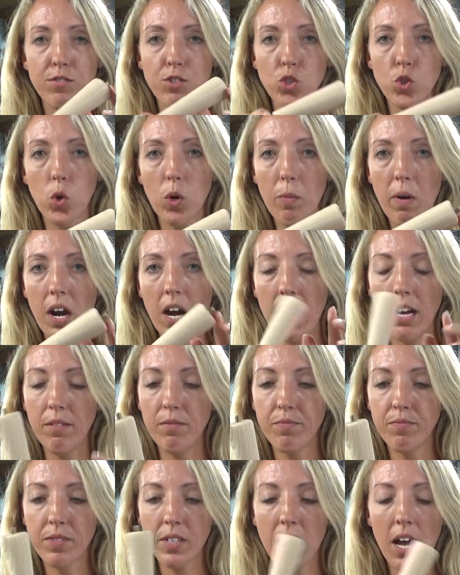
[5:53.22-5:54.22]
store-bought
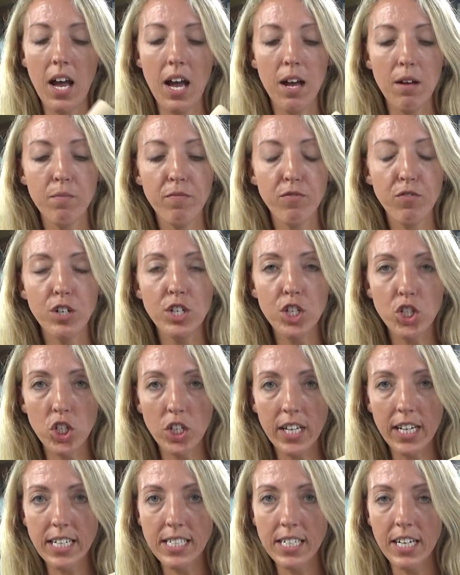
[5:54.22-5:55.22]
furniture
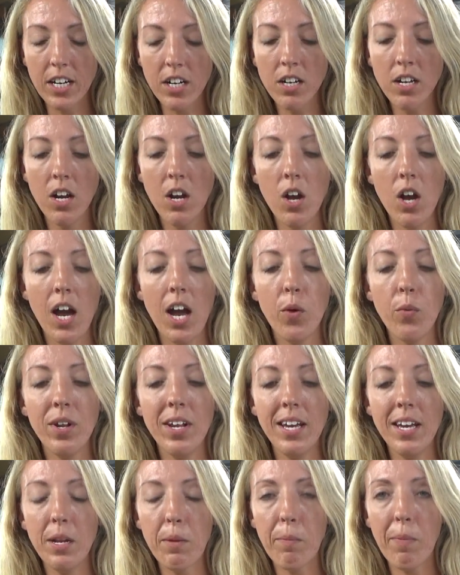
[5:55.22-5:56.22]
legs here. I went
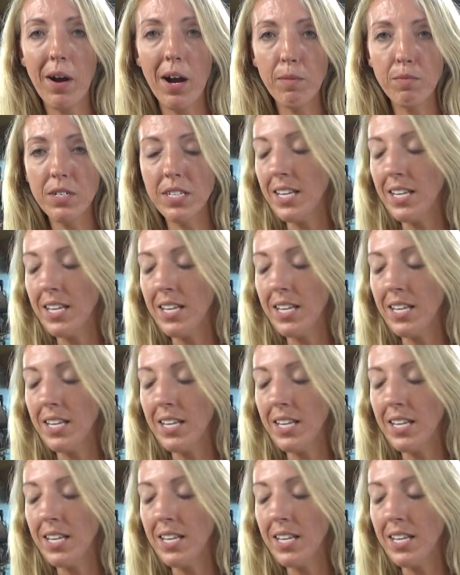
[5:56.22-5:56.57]
ahead and popped